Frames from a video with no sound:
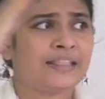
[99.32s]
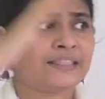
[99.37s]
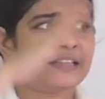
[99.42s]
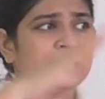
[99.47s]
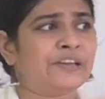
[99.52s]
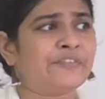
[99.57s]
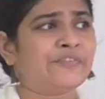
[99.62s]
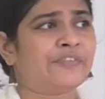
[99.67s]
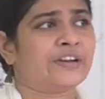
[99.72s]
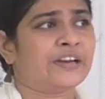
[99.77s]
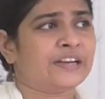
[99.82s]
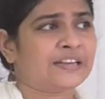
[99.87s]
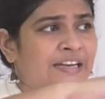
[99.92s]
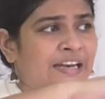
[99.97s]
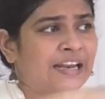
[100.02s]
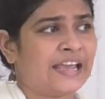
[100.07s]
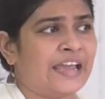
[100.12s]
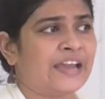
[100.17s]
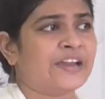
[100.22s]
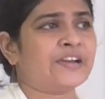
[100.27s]
and the
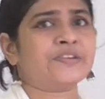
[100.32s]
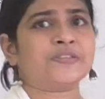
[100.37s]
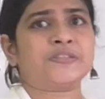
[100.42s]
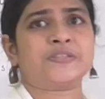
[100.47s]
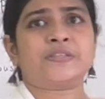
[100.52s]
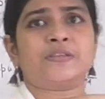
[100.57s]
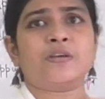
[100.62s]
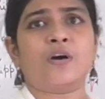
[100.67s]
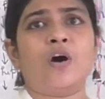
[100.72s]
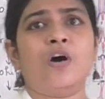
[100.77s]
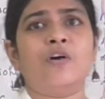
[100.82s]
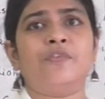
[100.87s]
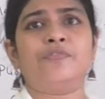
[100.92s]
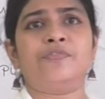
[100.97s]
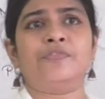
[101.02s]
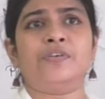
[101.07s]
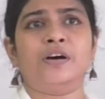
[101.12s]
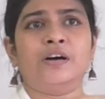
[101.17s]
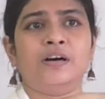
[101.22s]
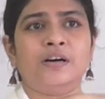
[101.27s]
different layers of
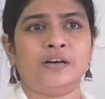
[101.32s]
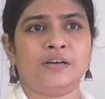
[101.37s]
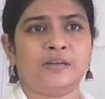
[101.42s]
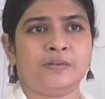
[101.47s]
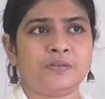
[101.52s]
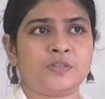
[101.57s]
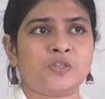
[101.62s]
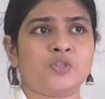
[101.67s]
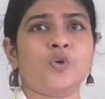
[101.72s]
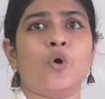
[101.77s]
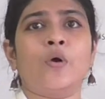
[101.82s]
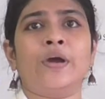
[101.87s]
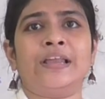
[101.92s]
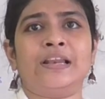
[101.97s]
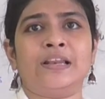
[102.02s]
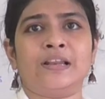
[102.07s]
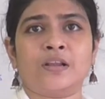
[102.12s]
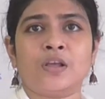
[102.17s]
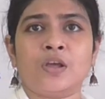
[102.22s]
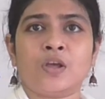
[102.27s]

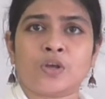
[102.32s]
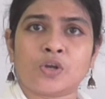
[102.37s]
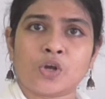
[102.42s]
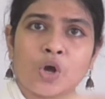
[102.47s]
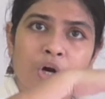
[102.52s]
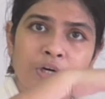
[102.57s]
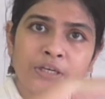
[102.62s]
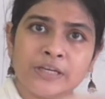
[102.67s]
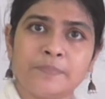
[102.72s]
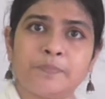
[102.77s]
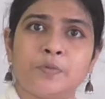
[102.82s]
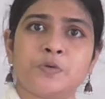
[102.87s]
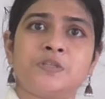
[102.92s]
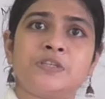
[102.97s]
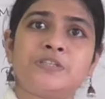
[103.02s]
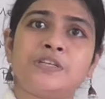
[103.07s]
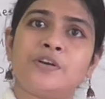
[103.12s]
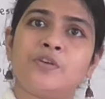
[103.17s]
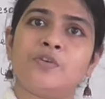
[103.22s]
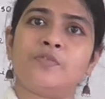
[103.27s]
soil got
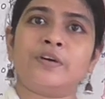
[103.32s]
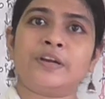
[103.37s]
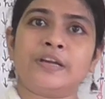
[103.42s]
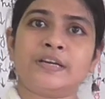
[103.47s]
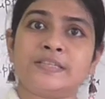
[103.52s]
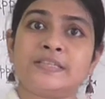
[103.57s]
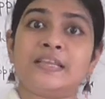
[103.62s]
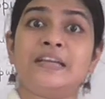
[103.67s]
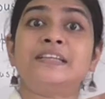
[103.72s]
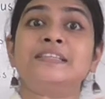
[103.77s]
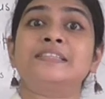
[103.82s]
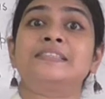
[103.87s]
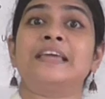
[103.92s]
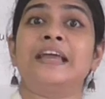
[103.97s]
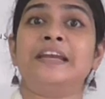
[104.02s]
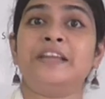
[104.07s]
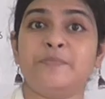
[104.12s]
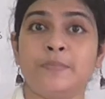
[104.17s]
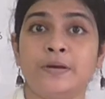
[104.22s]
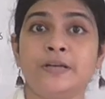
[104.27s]
deposited over it, that is
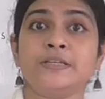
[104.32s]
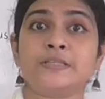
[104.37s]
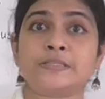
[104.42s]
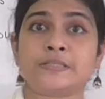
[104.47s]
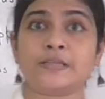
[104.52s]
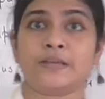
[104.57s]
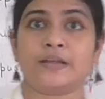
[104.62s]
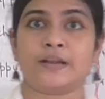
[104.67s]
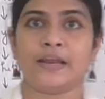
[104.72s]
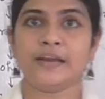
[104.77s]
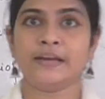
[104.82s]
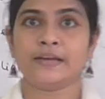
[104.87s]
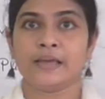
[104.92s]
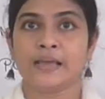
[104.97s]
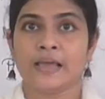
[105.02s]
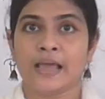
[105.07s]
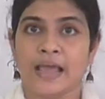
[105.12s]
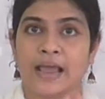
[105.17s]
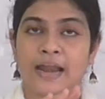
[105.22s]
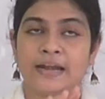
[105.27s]
sediments, right?
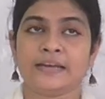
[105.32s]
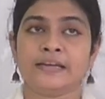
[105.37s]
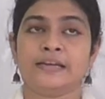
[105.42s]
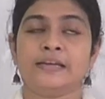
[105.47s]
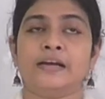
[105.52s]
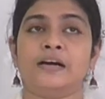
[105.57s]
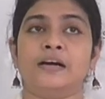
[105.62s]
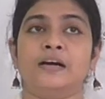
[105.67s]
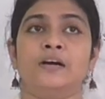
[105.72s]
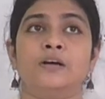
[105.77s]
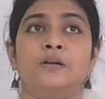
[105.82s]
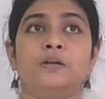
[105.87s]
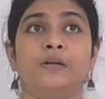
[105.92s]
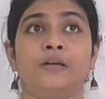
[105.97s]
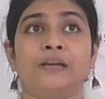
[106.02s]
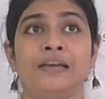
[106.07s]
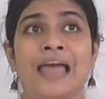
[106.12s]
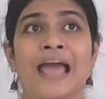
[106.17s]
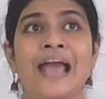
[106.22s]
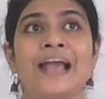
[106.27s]
And in
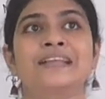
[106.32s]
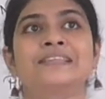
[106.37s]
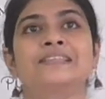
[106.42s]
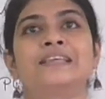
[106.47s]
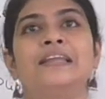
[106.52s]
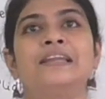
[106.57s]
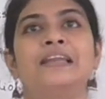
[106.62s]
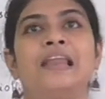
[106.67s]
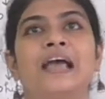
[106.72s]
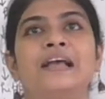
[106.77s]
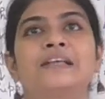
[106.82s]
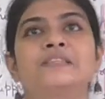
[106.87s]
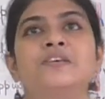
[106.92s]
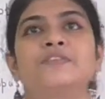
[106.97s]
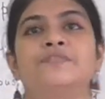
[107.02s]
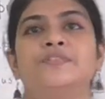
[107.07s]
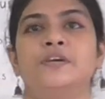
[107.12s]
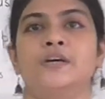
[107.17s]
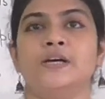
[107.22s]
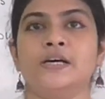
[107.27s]
lakhs and
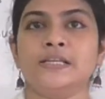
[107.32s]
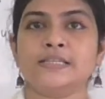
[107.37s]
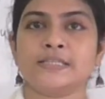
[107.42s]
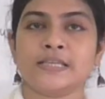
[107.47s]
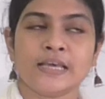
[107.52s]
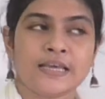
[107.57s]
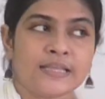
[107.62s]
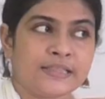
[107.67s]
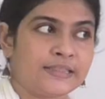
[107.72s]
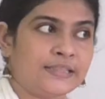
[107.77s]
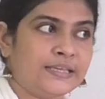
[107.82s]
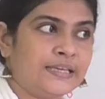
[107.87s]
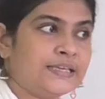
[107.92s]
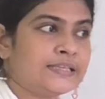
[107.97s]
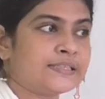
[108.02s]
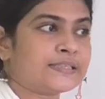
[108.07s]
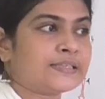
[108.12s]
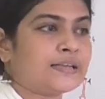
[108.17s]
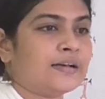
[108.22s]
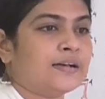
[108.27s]
lakhs of years,
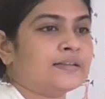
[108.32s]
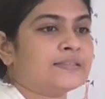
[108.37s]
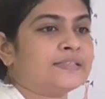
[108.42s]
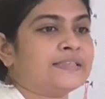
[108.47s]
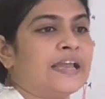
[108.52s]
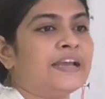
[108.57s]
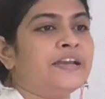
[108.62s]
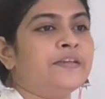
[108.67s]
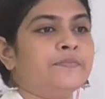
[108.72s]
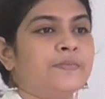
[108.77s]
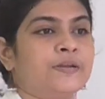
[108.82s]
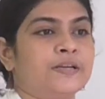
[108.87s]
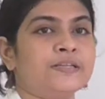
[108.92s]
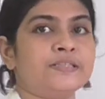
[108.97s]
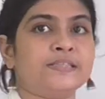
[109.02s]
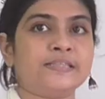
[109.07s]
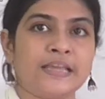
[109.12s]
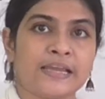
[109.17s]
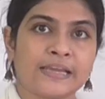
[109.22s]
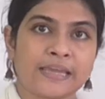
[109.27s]
these
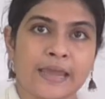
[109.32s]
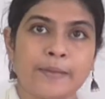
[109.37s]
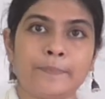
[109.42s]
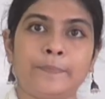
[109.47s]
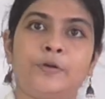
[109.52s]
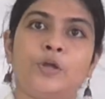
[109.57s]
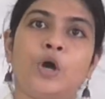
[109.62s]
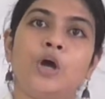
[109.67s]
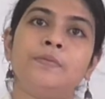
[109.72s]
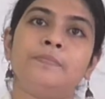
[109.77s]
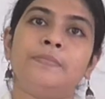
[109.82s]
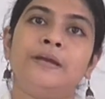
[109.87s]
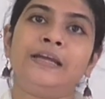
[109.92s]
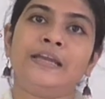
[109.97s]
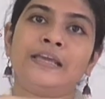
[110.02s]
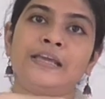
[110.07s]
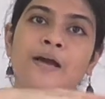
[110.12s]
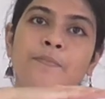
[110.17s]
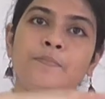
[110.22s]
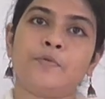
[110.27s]
sediments, they kept on
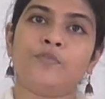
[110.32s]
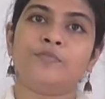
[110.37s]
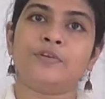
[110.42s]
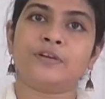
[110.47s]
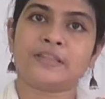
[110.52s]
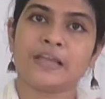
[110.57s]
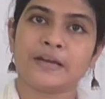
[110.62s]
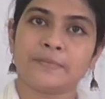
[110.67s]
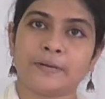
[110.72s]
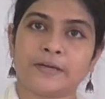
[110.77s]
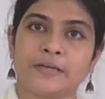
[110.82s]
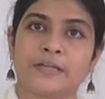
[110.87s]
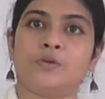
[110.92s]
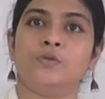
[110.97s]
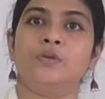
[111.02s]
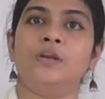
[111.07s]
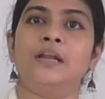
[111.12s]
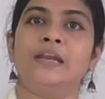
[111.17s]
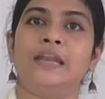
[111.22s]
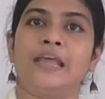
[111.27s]
building up over that
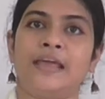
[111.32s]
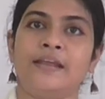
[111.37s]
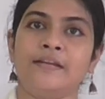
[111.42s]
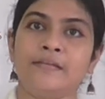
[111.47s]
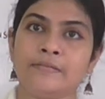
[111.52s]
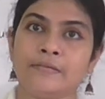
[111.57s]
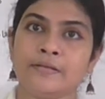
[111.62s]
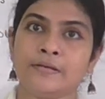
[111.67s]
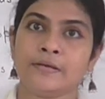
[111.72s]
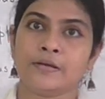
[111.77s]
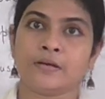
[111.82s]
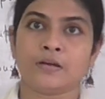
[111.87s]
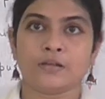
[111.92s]
particular layer,